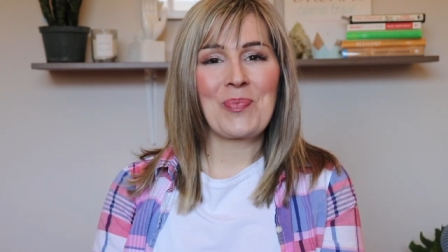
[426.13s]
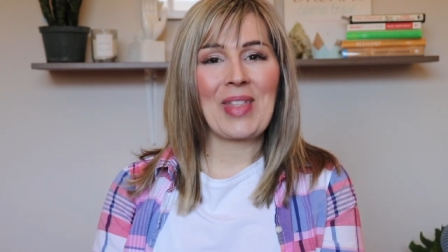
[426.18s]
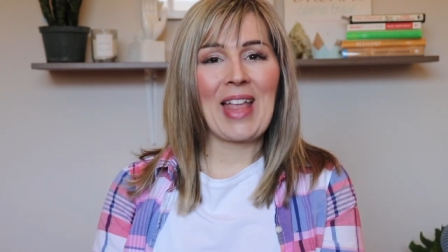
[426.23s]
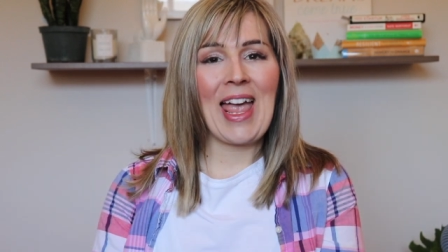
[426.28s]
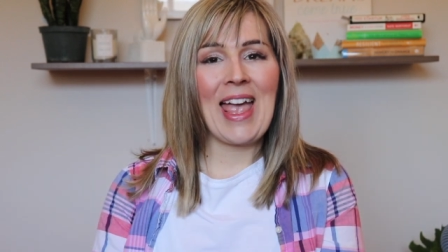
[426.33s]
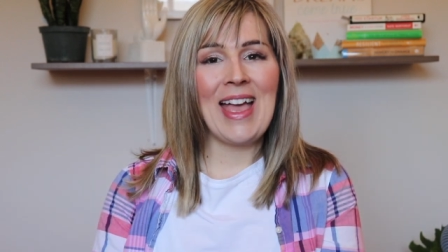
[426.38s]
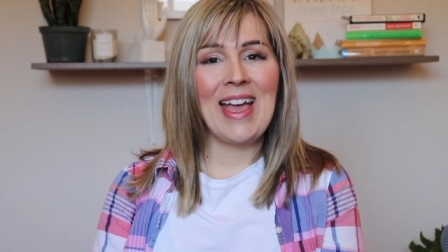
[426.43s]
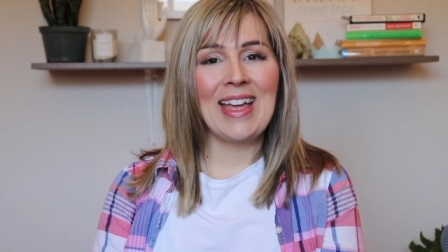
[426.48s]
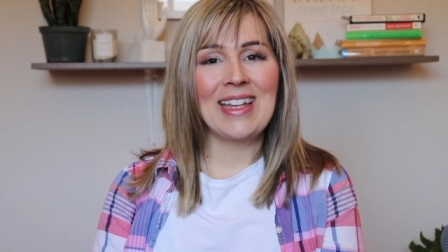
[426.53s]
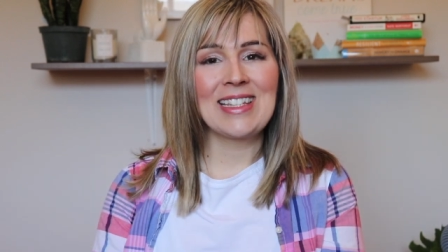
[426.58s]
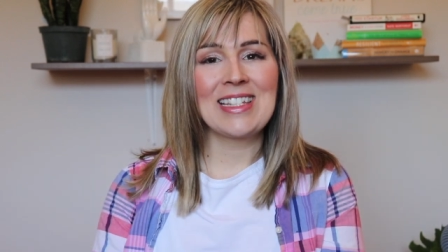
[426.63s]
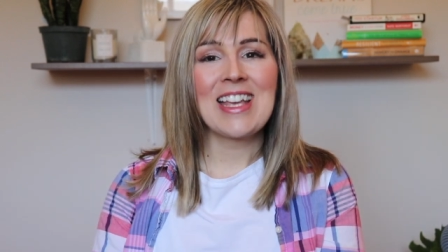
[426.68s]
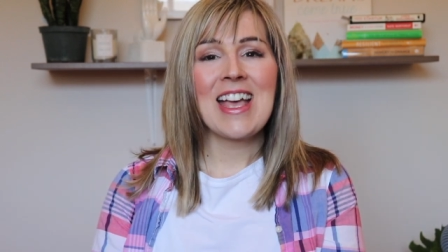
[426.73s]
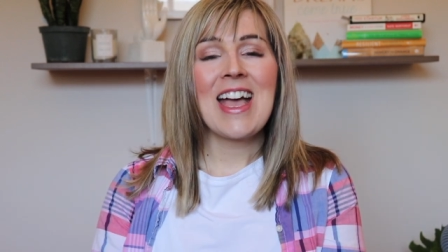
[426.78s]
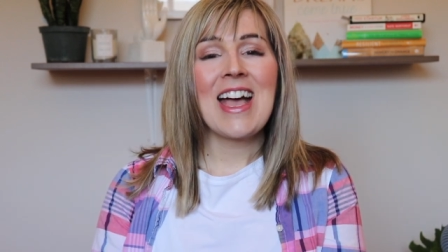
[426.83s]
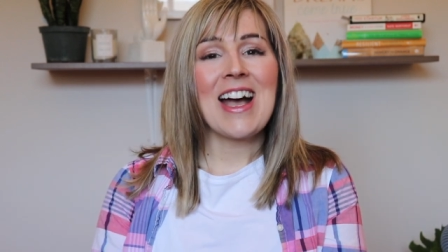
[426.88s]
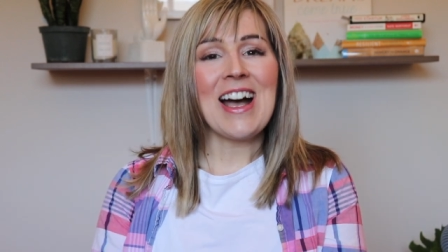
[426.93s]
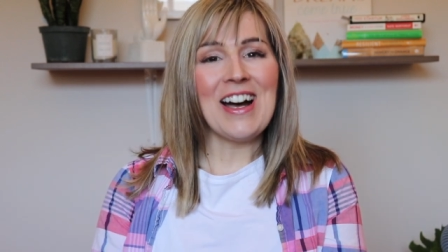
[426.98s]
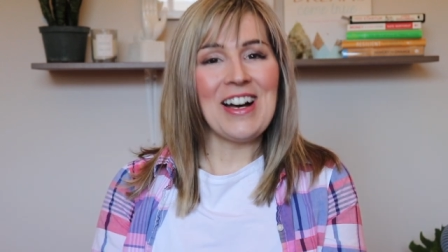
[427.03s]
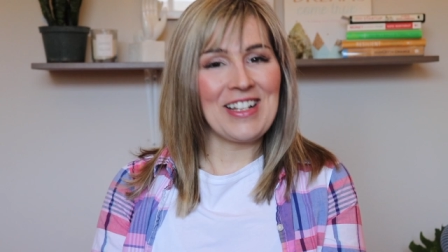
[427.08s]
And
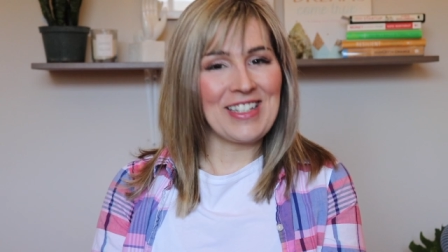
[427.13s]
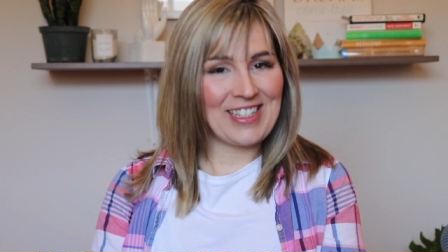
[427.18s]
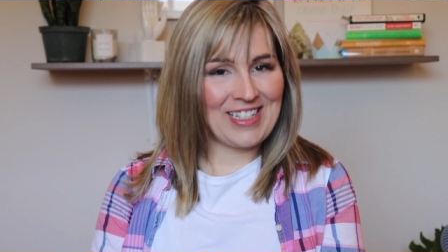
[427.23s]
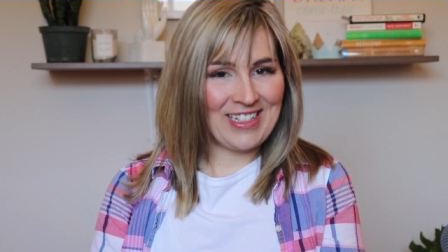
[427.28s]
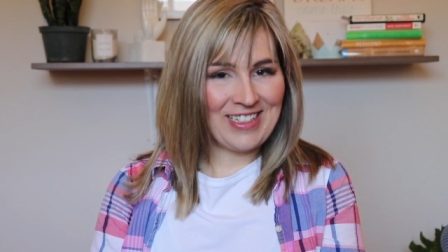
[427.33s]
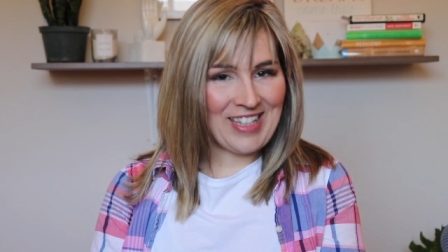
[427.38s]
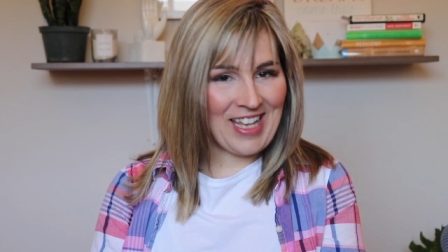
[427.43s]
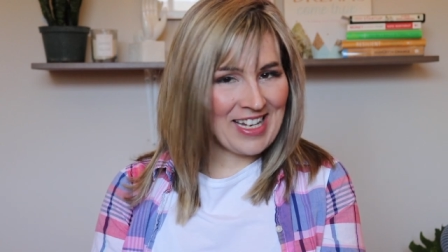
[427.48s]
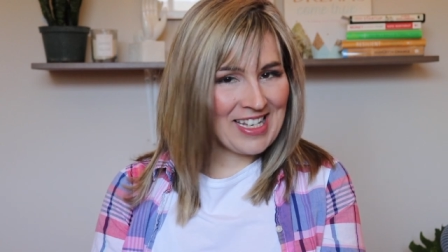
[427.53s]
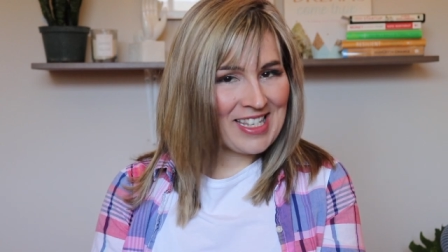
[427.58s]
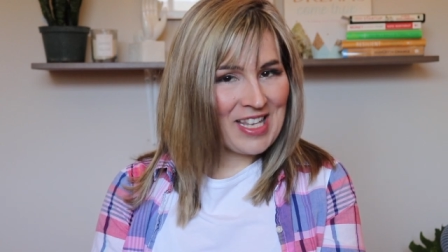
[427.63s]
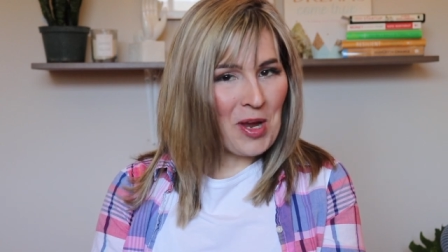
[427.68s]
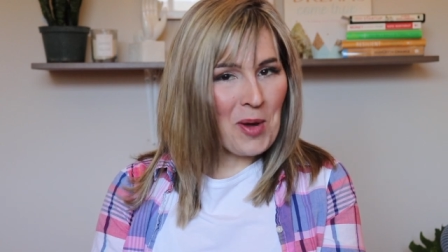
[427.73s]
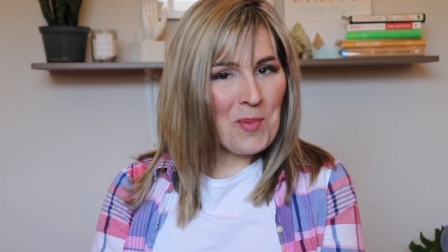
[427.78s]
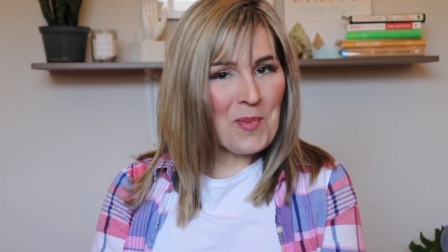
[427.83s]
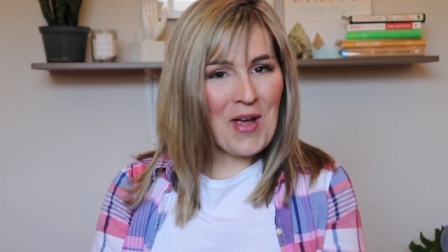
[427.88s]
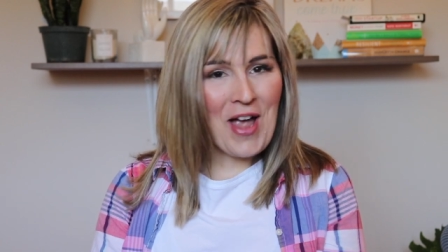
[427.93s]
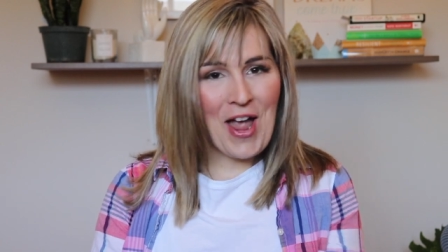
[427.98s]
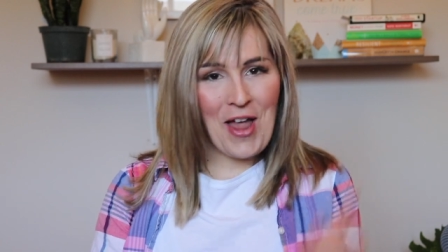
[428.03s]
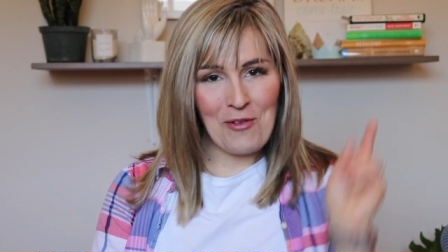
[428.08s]
until next time,
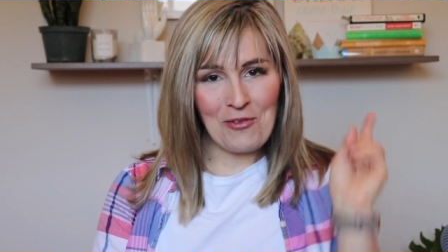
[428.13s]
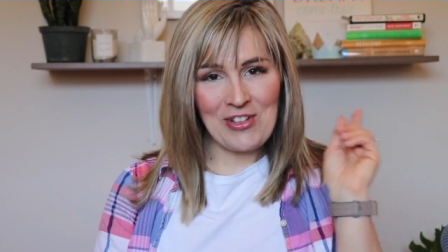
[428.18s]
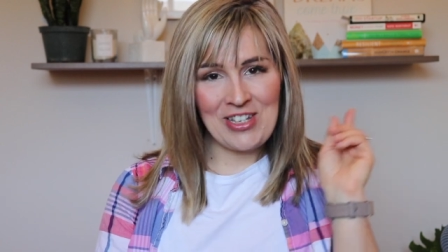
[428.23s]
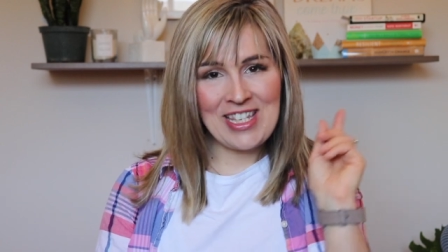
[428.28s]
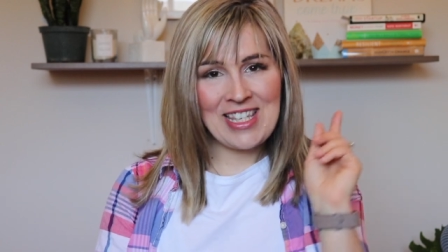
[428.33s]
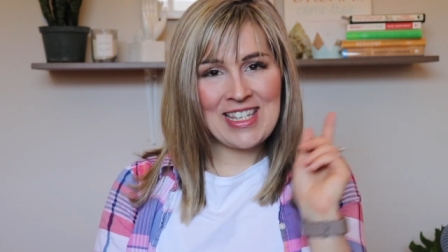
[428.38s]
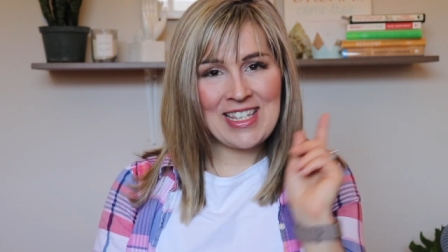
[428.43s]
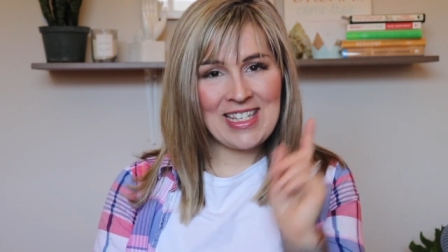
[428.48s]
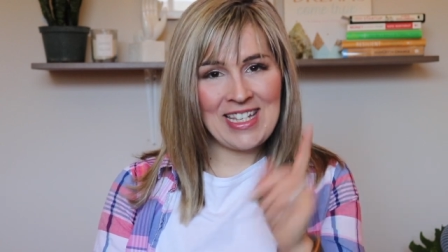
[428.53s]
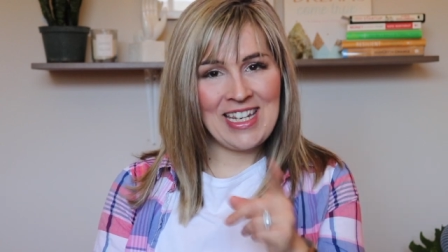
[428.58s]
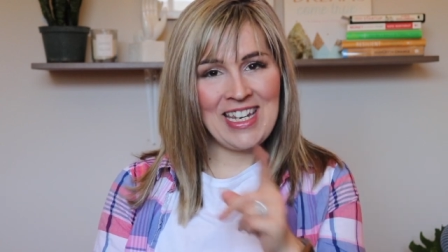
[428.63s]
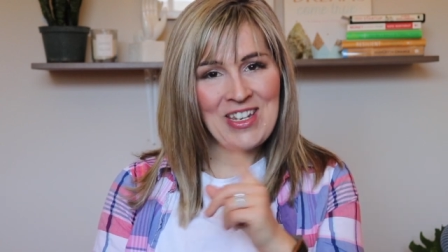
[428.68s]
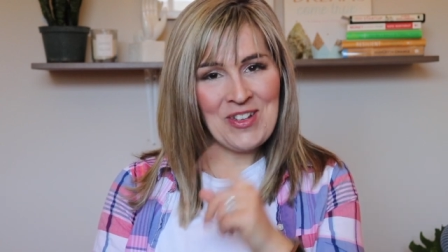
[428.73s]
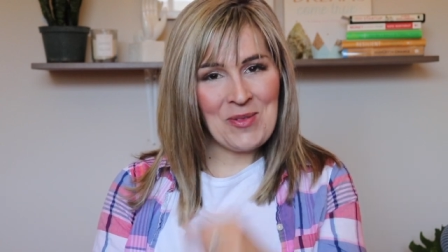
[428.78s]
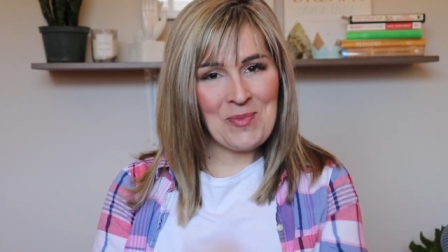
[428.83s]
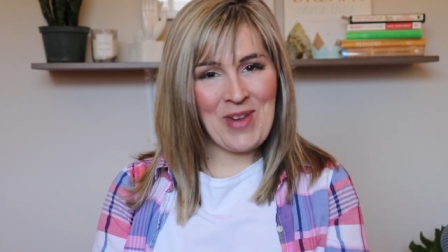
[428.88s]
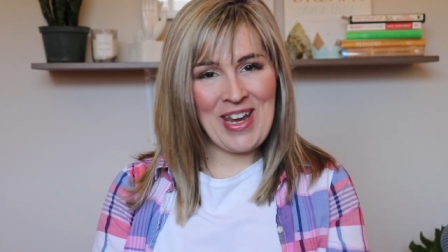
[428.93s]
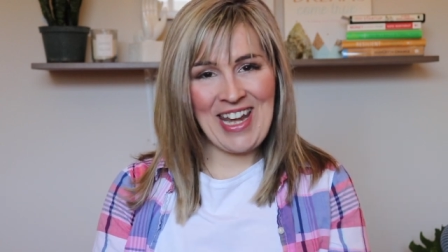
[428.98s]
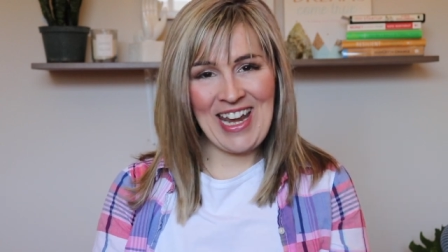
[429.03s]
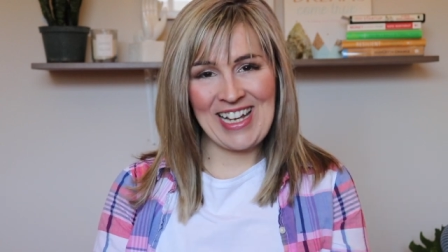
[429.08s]
I will see you
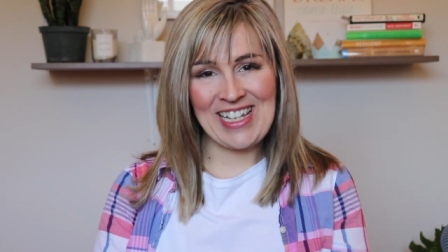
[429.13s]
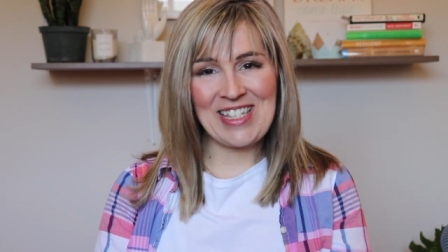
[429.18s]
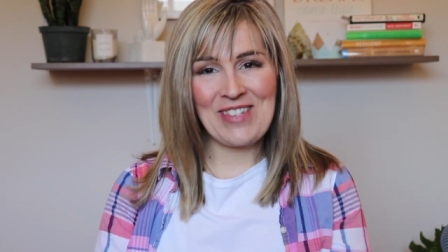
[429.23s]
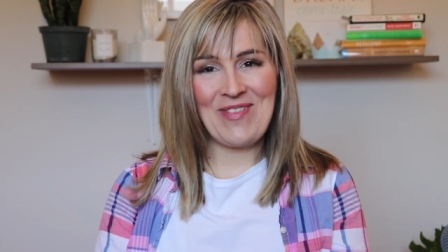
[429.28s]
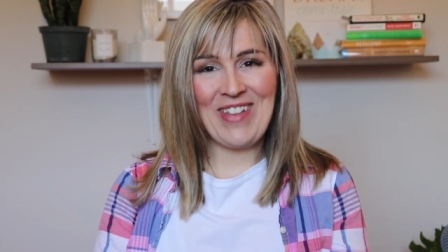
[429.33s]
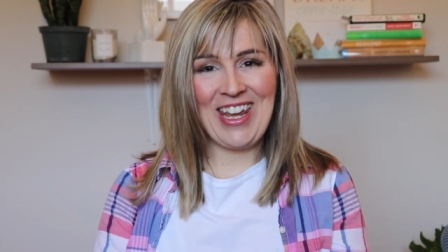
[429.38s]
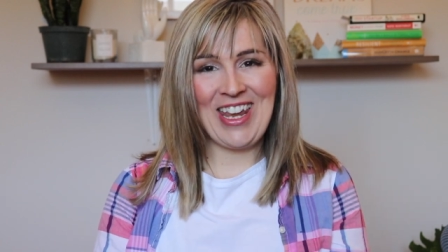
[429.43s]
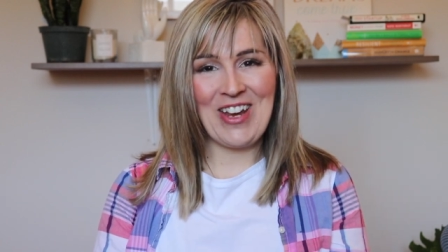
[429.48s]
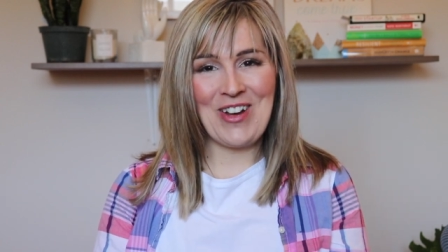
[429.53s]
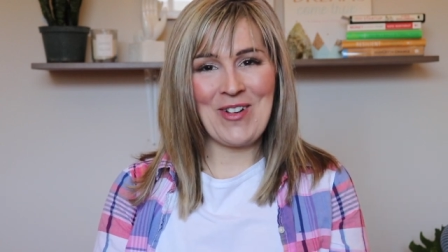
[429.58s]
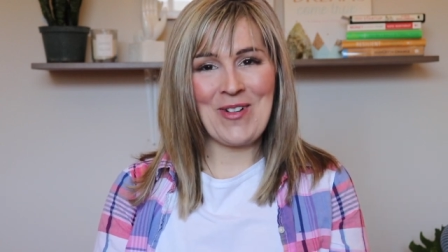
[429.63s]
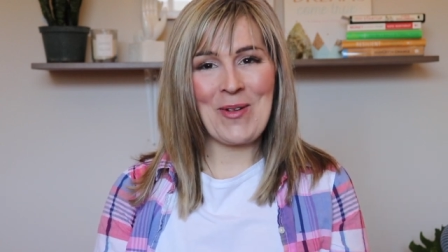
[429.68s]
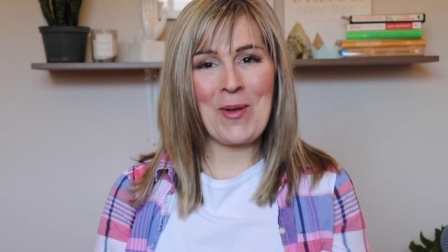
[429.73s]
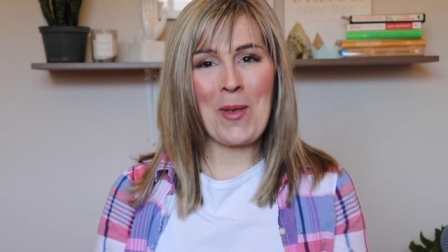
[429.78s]
in my next video.